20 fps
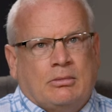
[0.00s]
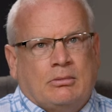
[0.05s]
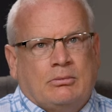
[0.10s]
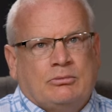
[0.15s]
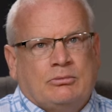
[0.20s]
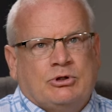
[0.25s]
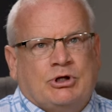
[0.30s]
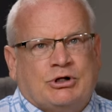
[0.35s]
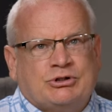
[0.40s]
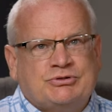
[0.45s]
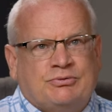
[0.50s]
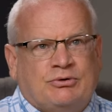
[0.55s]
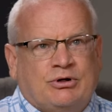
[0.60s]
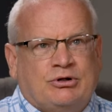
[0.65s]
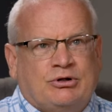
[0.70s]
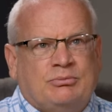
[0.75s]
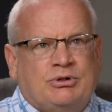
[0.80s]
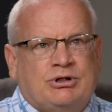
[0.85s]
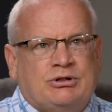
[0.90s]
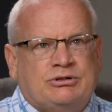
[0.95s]
Doctor Savelle
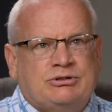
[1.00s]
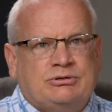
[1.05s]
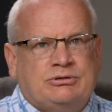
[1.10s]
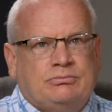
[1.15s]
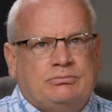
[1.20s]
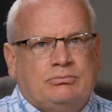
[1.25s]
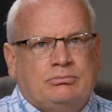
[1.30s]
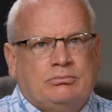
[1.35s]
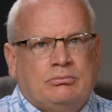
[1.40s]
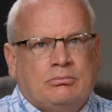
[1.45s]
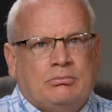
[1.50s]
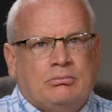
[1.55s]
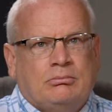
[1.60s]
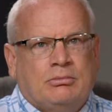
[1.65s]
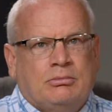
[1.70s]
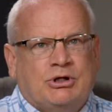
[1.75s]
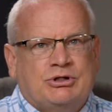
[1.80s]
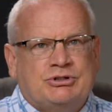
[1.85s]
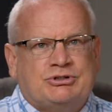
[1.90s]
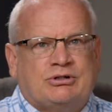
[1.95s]
had been
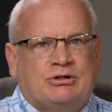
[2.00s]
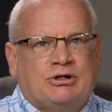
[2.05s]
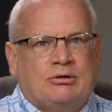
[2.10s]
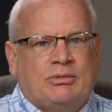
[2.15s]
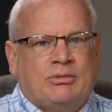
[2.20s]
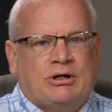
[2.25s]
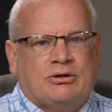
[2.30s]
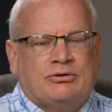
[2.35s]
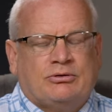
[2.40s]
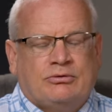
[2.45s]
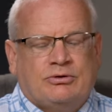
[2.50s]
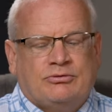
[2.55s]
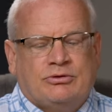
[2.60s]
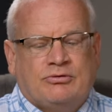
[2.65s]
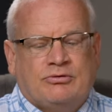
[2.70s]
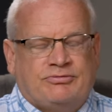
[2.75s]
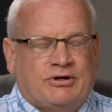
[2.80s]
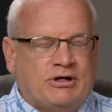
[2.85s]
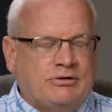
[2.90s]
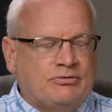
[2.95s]
ministering about the
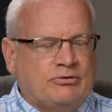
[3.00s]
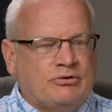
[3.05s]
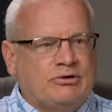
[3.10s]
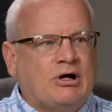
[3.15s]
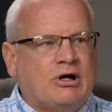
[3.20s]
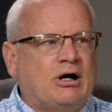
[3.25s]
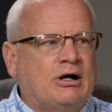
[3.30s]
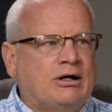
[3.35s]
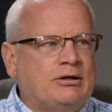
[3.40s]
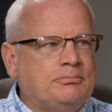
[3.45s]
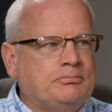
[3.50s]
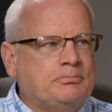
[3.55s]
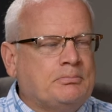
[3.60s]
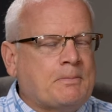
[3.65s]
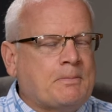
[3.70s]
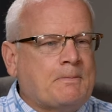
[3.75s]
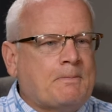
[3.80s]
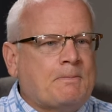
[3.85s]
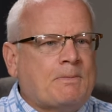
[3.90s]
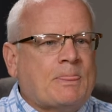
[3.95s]
favor of God
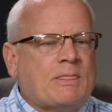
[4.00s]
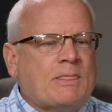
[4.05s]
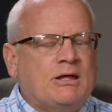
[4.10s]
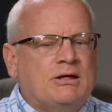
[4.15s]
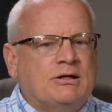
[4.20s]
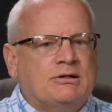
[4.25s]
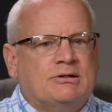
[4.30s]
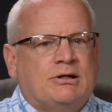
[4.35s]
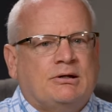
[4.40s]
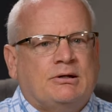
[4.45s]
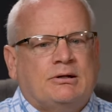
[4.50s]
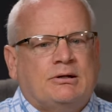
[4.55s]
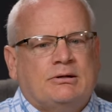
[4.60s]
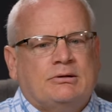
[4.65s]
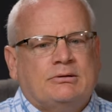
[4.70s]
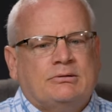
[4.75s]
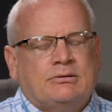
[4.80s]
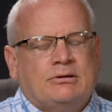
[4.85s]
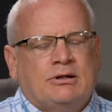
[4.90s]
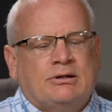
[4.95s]
mm-hmm. in,
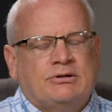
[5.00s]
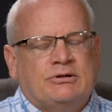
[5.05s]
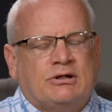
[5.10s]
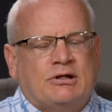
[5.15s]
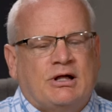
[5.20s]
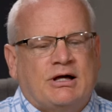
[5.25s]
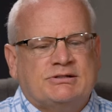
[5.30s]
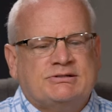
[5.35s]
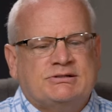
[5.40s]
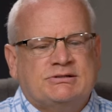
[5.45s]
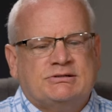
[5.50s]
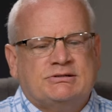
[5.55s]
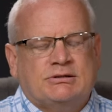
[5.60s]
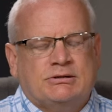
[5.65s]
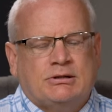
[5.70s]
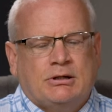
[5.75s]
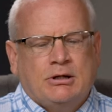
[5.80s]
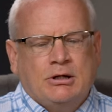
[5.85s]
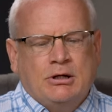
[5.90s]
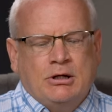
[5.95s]
uh, in the classes
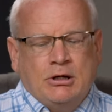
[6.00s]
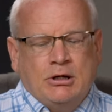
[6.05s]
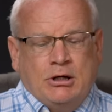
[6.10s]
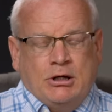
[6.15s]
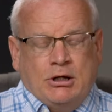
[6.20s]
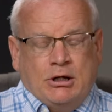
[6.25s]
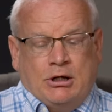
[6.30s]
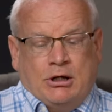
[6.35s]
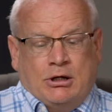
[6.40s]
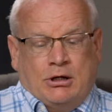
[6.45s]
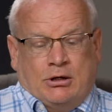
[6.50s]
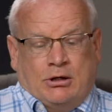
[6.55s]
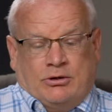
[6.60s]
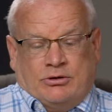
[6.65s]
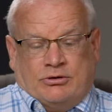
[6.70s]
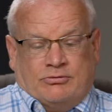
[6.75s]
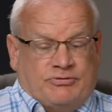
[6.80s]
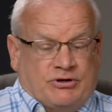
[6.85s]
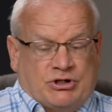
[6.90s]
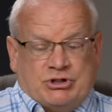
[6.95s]
and
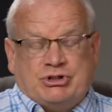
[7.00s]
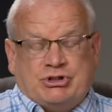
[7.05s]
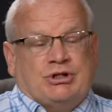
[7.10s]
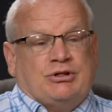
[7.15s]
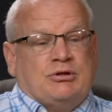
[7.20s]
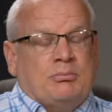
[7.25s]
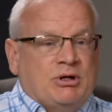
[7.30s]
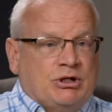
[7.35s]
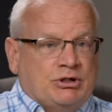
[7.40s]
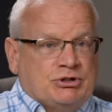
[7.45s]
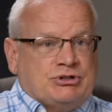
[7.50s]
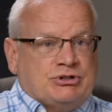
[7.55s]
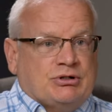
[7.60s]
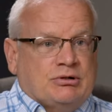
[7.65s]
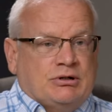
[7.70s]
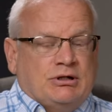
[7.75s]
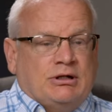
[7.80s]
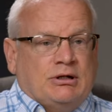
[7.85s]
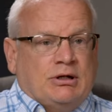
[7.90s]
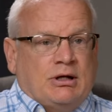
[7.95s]
the vision of the
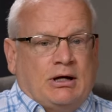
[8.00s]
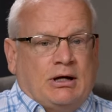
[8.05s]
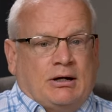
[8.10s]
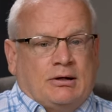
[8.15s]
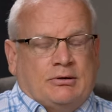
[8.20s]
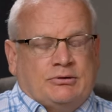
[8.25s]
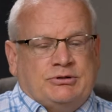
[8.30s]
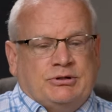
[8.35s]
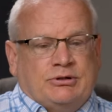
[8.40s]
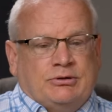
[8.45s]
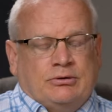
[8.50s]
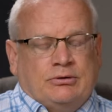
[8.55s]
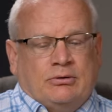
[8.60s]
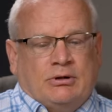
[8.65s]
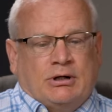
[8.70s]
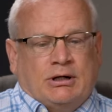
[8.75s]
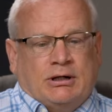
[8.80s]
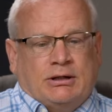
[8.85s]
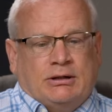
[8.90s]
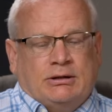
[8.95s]
ministry and how to
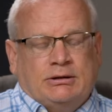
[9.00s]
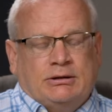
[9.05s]
uh,